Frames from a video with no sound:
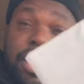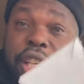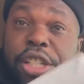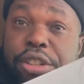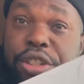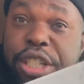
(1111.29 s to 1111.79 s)

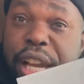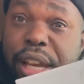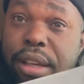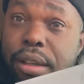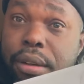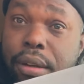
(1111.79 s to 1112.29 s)
get your check,
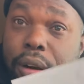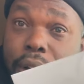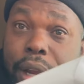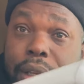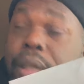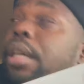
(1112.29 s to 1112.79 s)
all
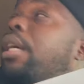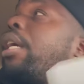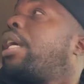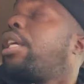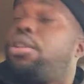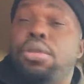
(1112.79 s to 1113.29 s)
right?
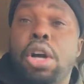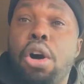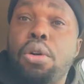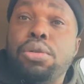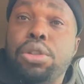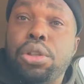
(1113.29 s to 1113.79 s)
You
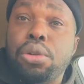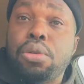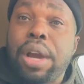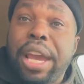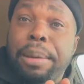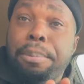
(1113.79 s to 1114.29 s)
go
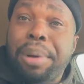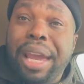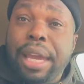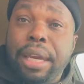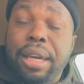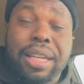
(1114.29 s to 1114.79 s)
to a
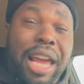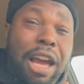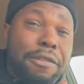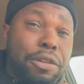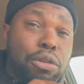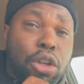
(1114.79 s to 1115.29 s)
bank. Now,
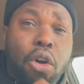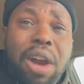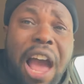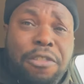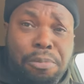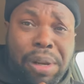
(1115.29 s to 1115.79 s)
if you don't
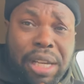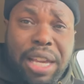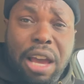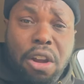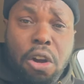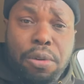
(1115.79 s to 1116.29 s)
have a bank
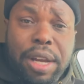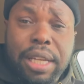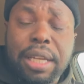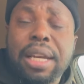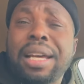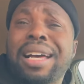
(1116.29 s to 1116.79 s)
account
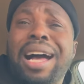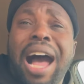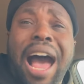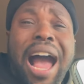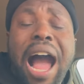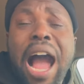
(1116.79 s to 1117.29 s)
already,
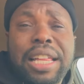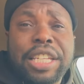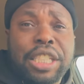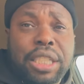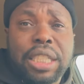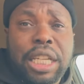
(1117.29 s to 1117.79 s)
I highly
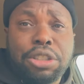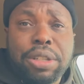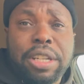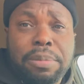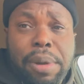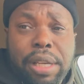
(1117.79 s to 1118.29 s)
suggest that you
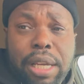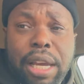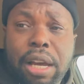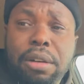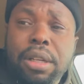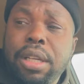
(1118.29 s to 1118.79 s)
get a bank
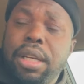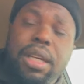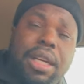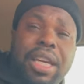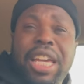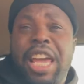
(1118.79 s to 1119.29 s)
account.
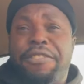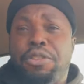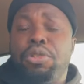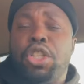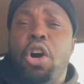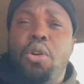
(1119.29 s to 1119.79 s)
If
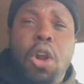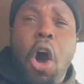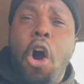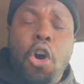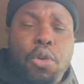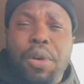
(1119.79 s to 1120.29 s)
you don't
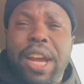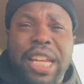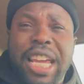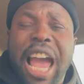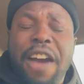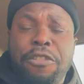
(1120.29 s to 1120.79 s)

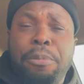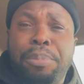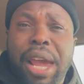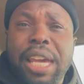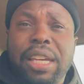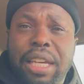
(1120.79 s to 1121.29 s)
already have a
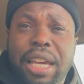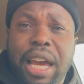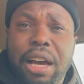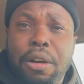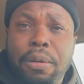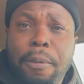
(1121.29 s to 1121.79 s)
bank
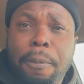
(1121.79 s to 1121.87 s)
account,